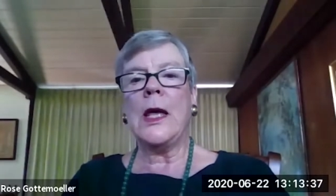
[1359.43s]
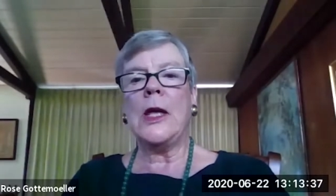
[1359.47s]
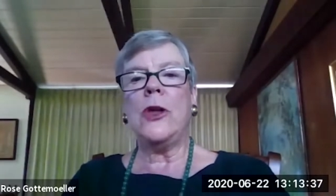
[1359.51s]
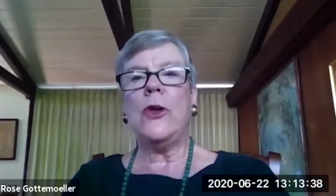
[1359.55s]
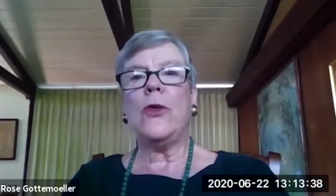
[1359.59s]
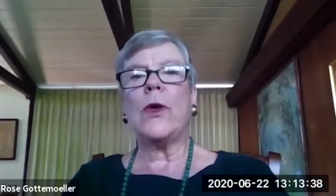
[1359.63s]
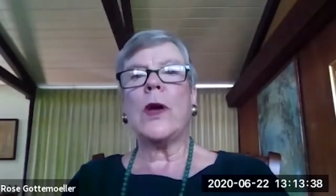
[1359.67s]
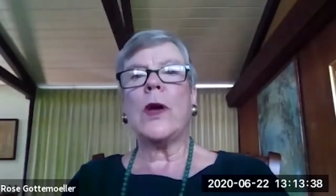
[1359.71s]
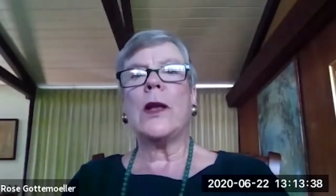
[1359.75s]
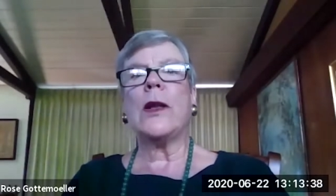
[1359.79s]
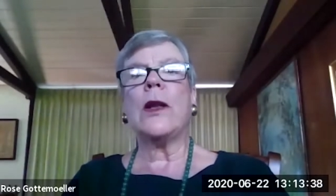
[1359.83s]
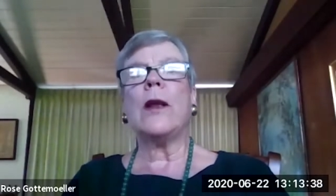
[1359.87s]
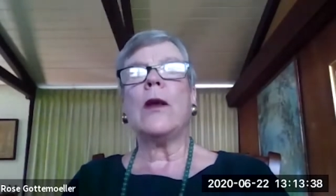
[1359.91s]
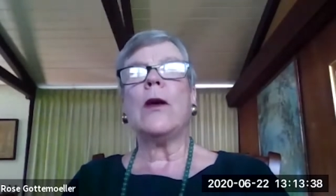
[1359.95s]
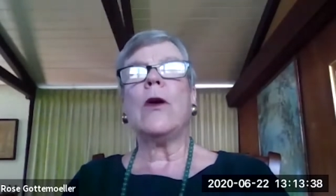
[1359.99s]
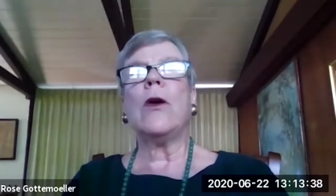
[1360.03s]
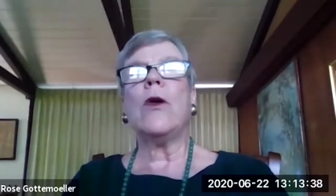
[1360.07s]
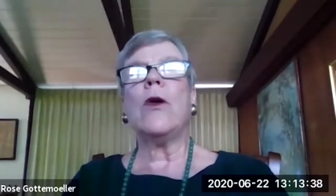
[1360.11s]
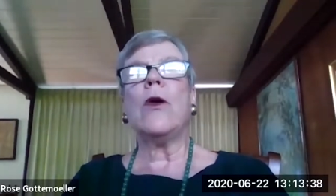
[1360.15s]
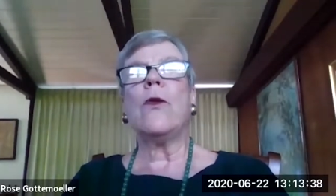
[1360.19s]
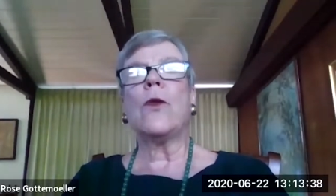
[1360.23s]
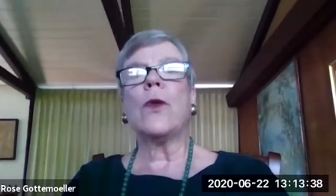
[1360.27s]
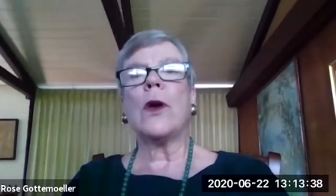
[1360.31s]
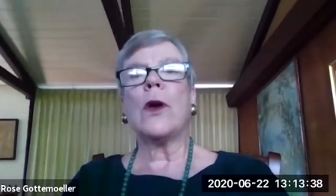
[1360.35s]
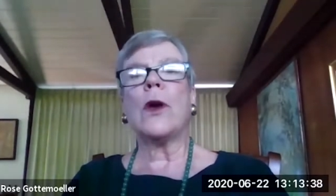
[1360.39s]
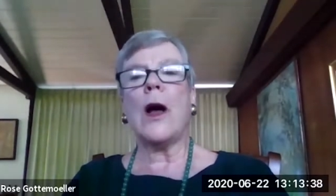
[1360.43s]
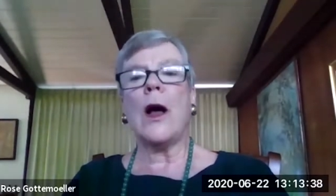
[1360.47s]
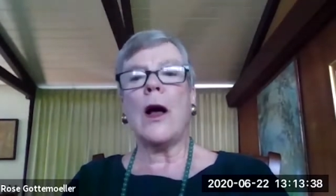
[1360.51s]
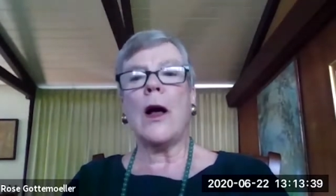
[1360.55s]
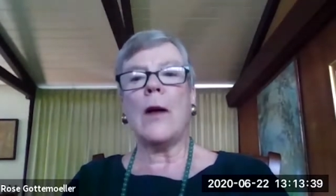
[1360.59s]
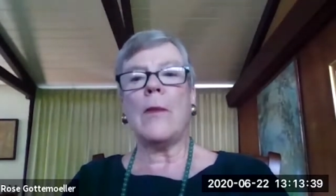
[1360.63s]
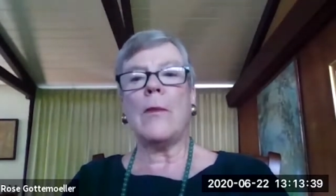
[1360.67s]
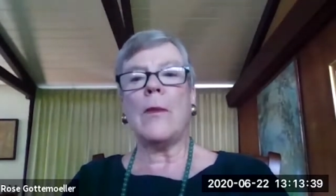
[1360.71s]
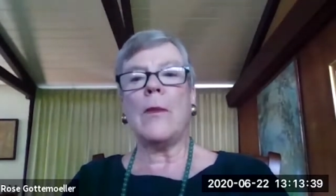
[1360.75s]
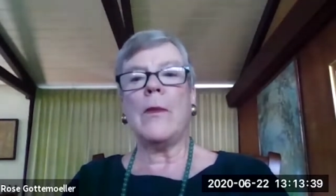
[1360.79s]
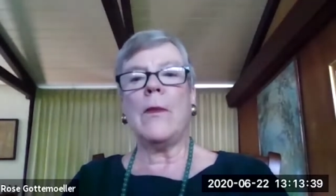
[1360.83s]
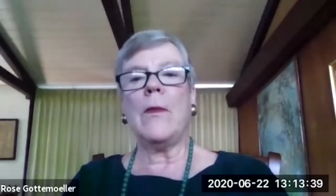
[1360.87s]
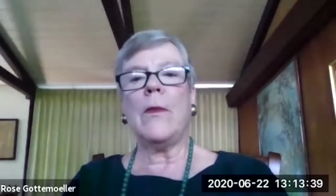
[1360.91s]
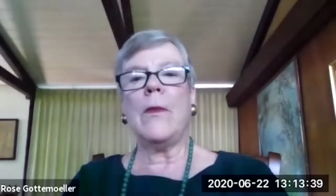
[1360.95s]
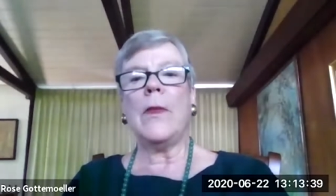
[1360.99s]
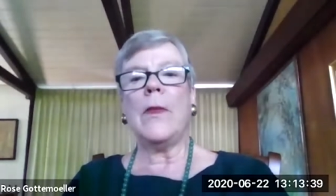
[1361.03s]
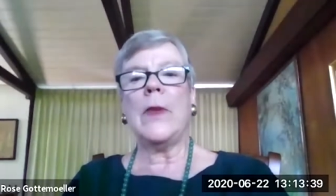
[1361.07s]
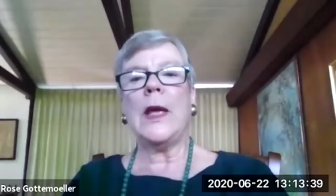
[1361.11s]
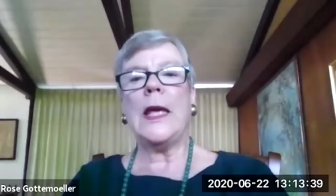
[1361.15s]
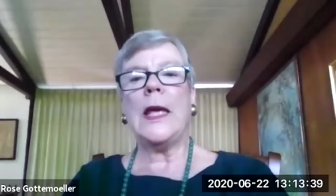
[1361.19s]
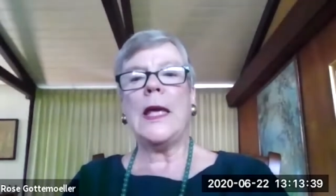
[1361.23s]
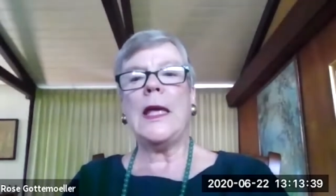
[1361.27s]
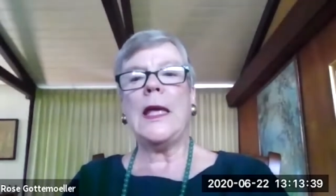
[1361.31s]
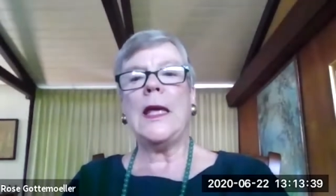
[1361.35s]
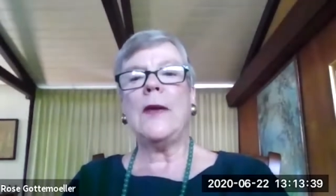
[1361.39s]
you can overcome
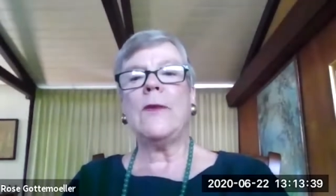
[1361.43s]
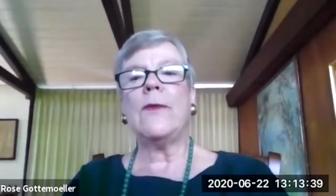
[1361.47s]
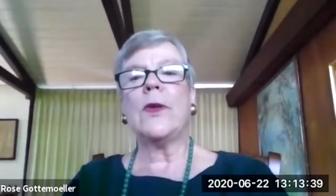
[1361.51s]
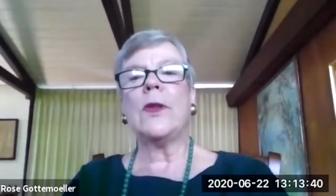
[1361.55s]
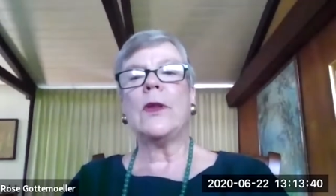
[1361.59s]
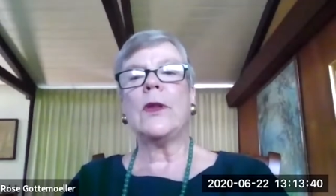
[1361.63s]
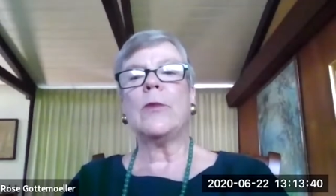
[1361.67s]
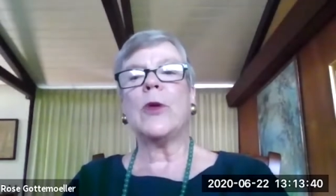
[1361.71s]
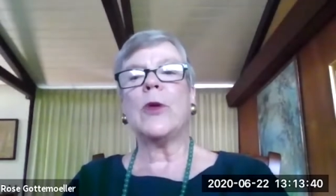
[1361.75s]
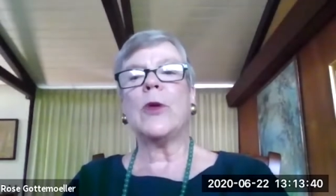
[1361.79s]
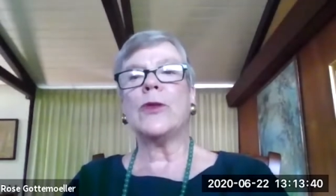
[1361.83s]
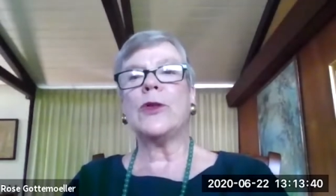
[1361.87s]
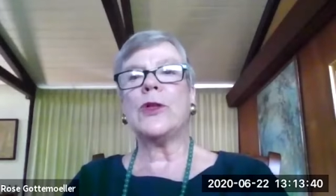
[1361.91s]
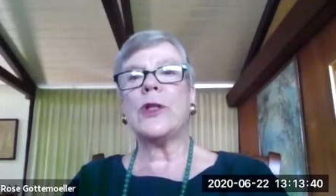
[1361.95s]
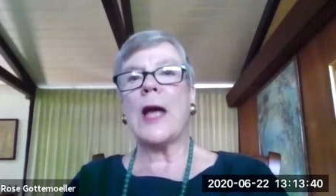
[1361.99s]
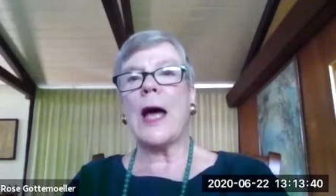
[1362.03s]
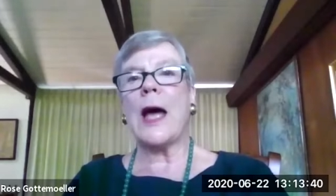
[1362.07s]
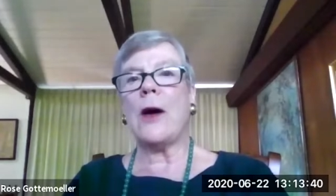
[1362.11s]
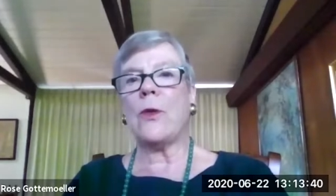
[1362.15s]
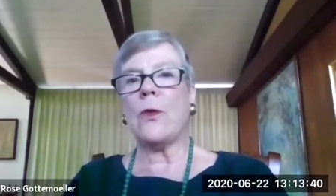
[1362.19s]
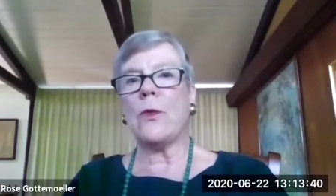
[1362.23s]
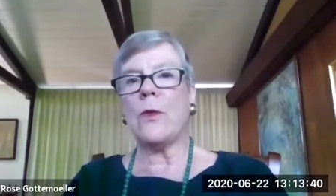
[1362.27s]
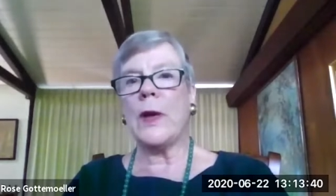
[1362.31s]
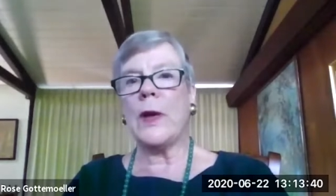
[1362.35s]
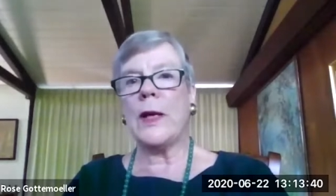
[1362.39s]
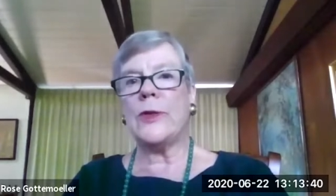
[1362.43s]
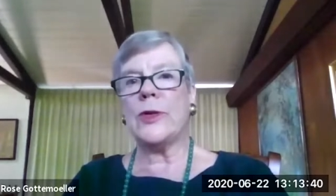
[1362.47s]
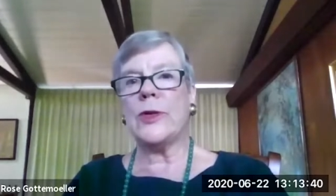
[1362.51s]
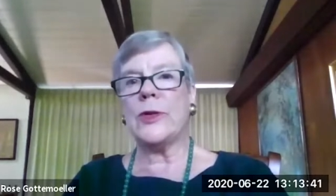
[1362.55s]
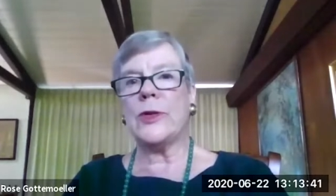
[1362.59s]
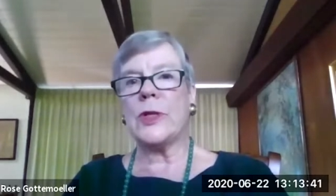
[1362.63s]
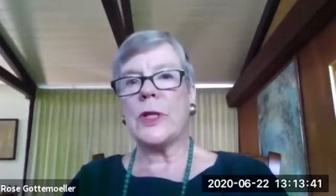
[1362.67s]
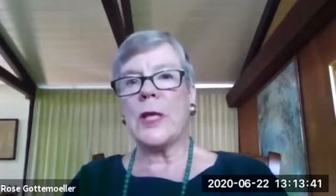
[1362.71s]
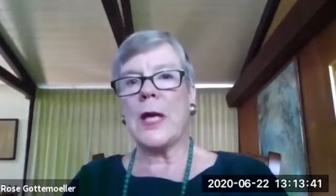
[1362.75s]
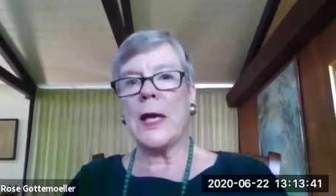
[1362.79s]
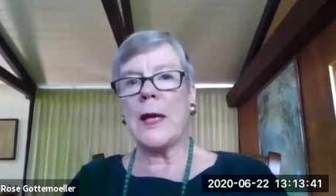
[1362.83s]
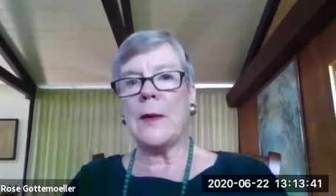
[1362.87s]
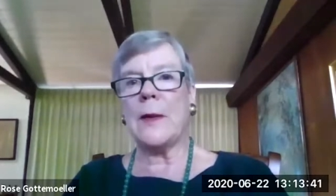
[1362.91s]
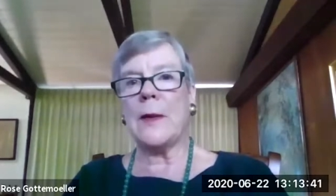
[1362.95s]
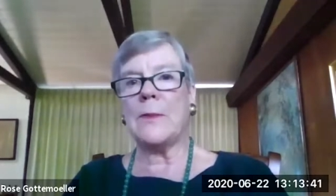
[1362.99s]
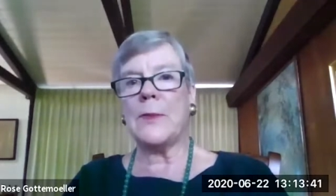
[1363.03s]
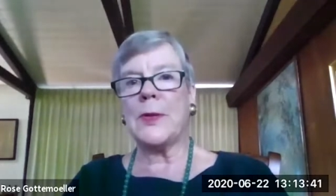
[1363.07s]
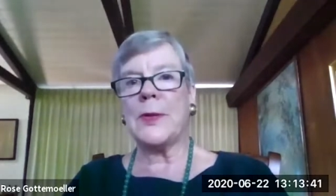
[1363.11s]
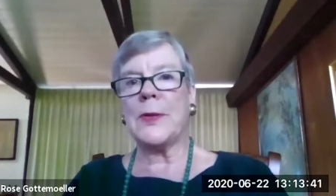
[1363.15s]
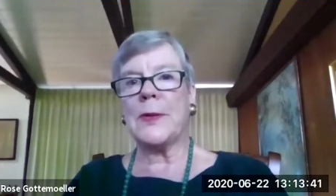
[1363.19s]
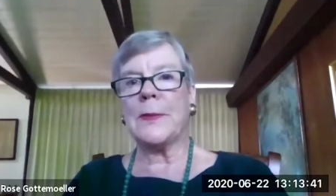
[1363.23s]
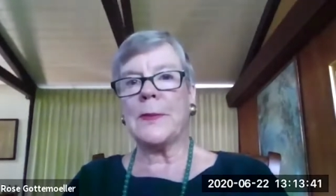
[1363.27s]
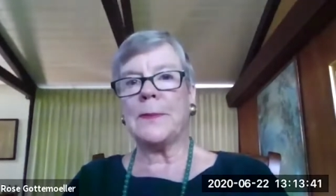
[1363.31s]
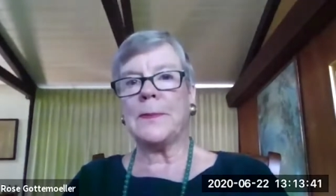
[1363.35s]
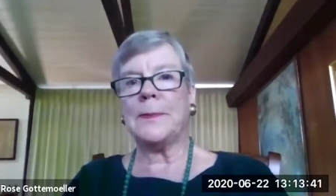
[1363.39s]
even the most outrageous
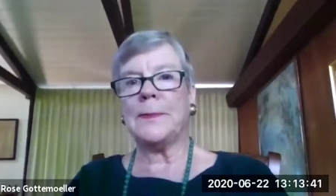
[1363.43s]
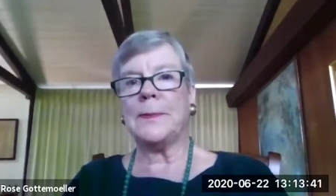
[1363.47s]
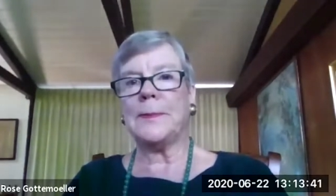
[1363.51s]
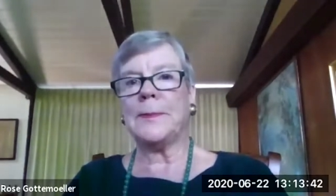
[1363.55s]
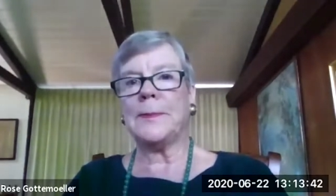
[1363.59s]
games.